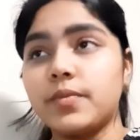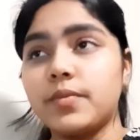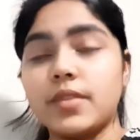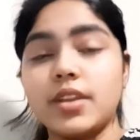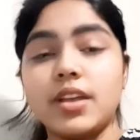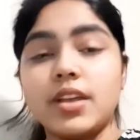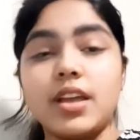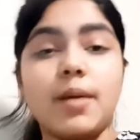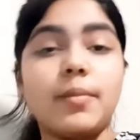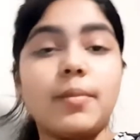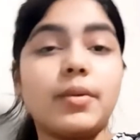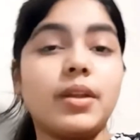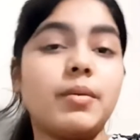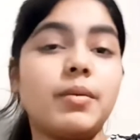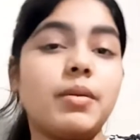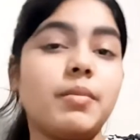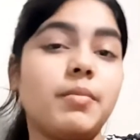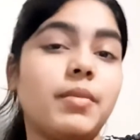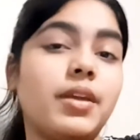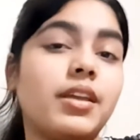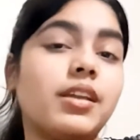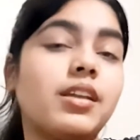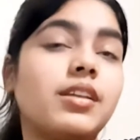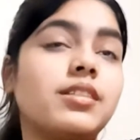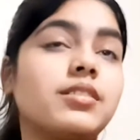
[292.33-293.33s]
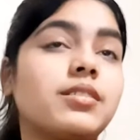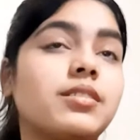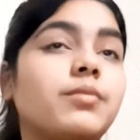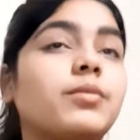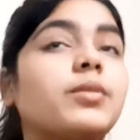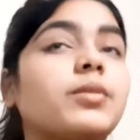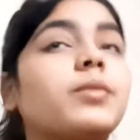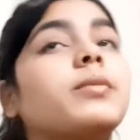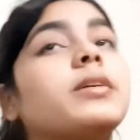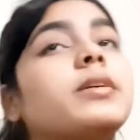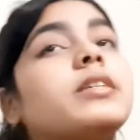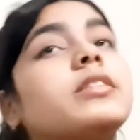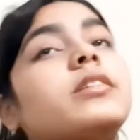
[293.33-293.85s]
I'm gonna be making some for
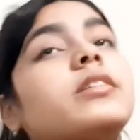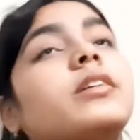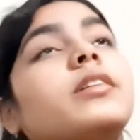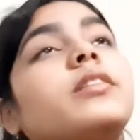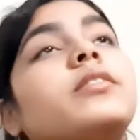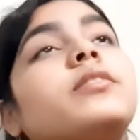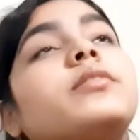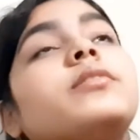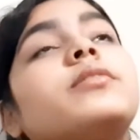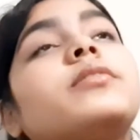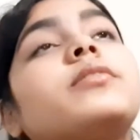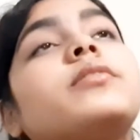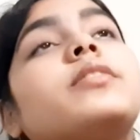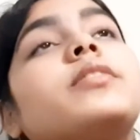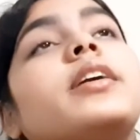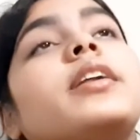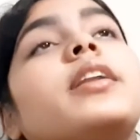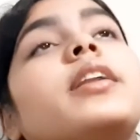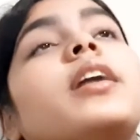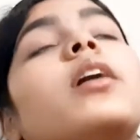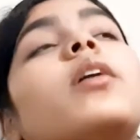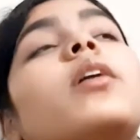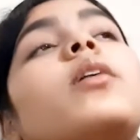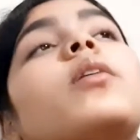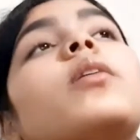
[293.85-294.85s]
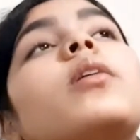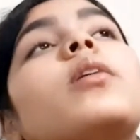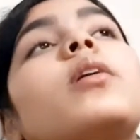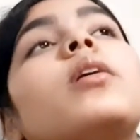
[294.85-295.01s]
myself right now